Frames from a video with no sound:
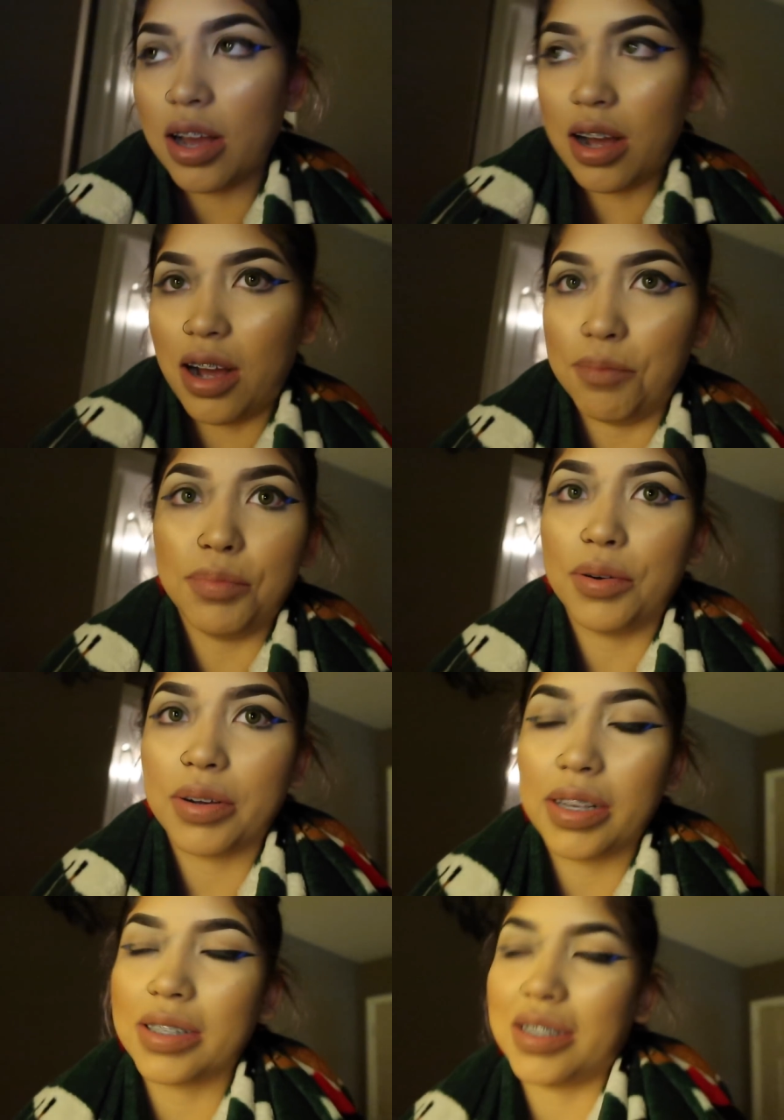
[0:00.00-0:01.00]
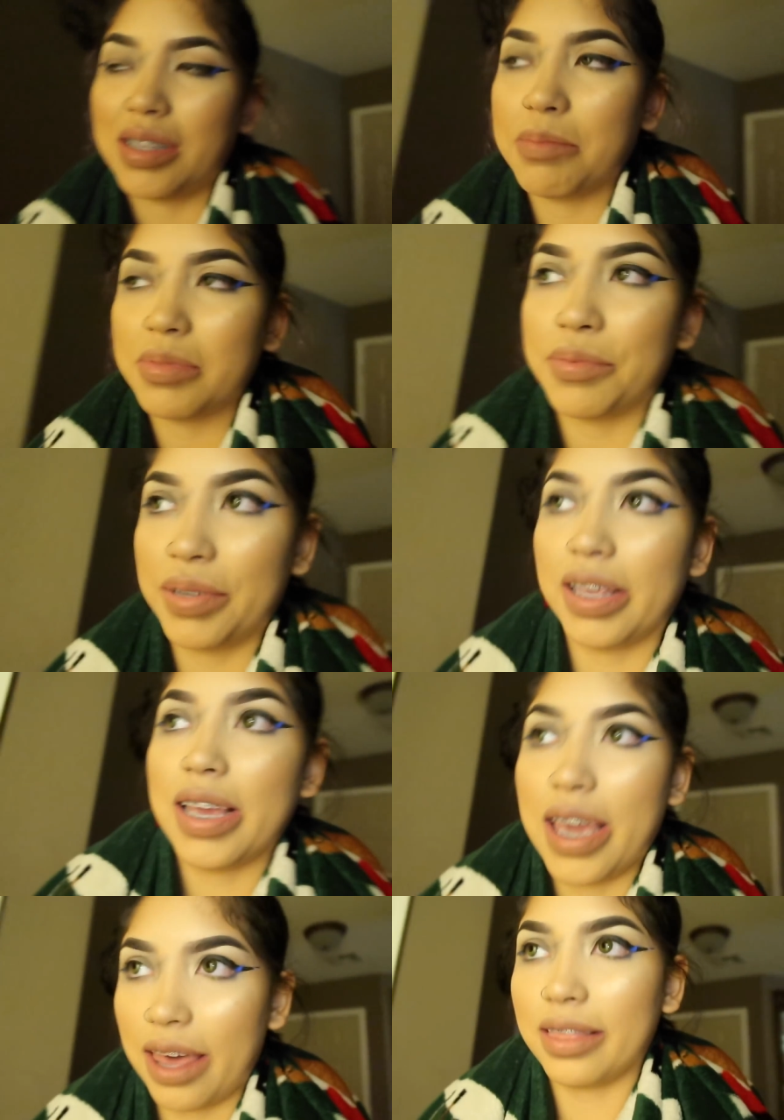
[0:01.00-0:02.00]
Bogus, his name's really
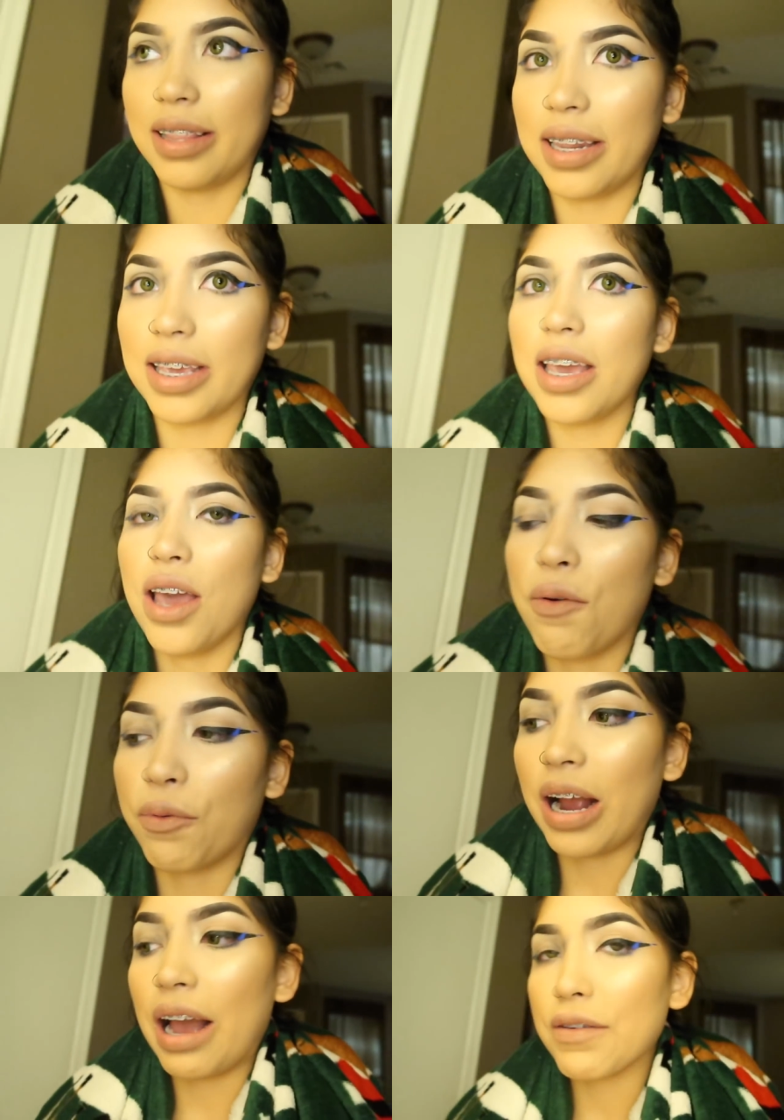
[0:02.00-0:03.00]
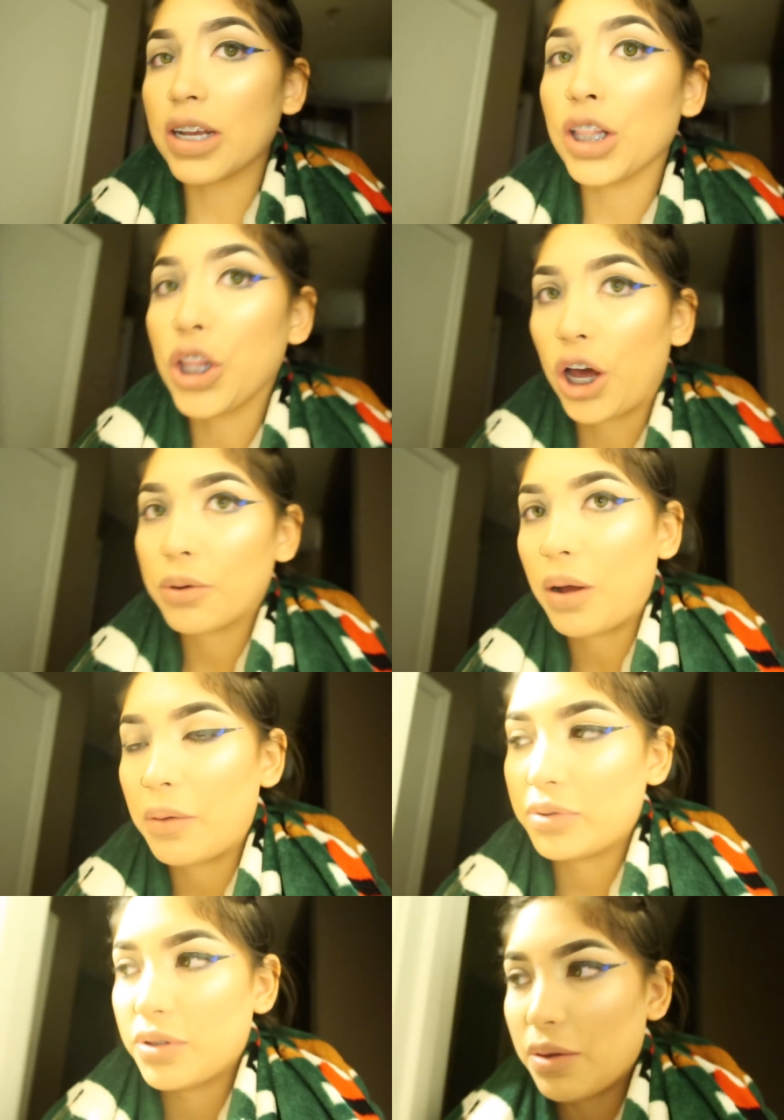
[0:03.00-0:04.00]
Anthony, we're having a lot of
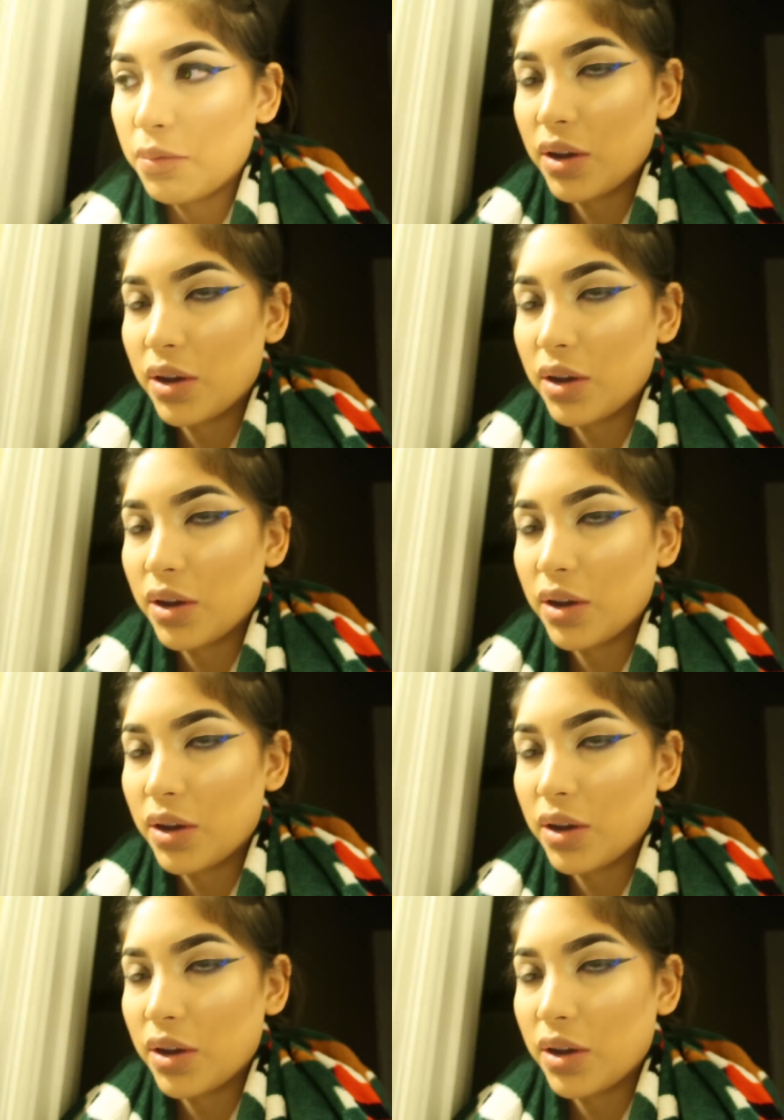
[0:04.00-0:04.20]
problems with him.